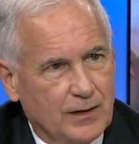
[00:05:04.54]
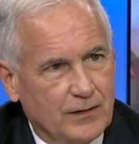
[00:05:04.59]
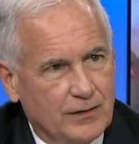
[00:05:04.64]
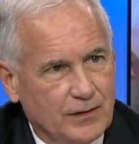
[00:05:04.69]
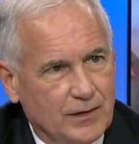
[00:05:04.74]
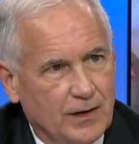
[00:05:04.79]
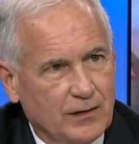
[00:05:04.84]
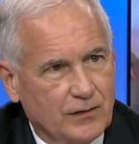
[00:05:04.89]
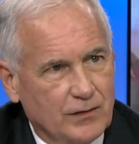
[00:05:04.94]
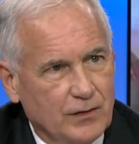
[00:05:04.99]

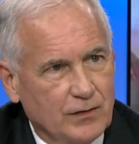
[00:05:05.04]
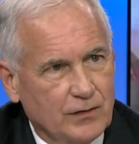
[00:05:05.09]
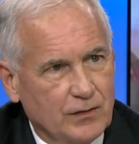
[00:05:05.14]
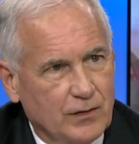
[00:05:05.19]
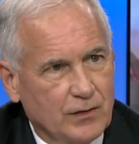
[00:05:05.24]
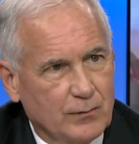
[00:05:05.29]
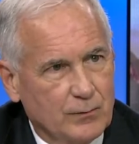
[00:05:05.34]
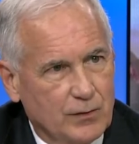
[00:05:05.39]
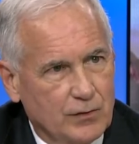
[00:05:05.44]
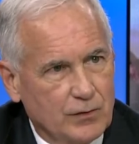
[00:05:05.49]
consensus
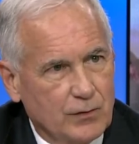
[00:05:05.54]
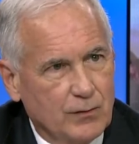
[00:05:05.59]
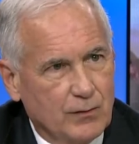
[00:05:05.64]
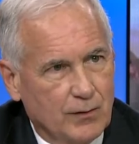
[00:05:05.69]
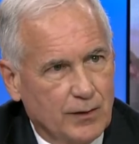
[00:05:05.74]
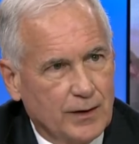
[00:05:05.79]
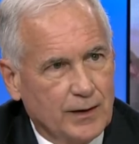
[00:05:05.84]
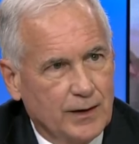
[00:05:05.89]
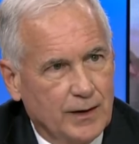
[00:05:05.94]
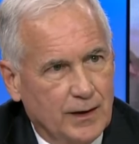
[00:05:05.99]
of the
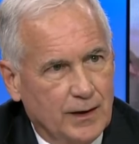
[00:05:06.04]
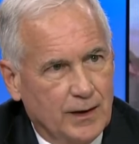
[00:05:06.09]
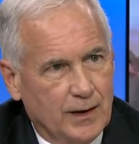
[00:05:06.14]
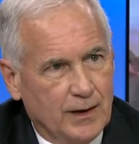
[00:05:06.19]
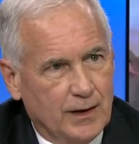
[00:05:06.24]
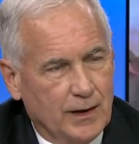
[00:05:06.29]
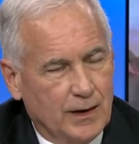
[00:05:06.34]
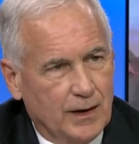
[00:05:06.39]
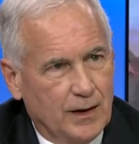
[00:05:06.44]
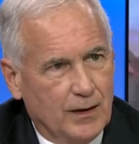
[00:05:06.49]
majority.
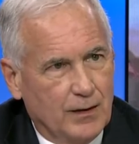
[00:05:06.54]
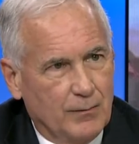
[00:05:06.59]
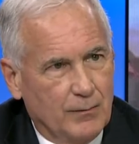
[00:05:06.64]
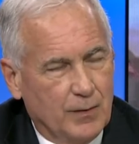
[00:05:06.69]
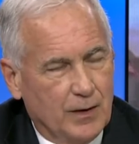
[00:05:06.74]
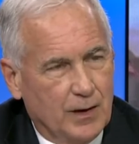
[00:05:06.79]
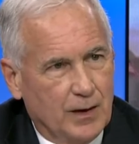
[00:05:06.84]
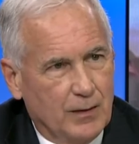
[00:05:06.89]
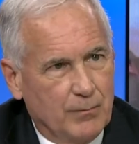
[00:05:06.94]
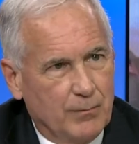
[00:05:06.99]

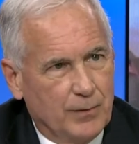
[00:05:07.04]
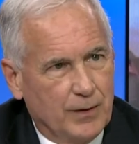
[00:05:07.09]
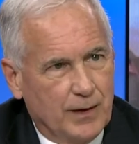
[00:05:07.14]
So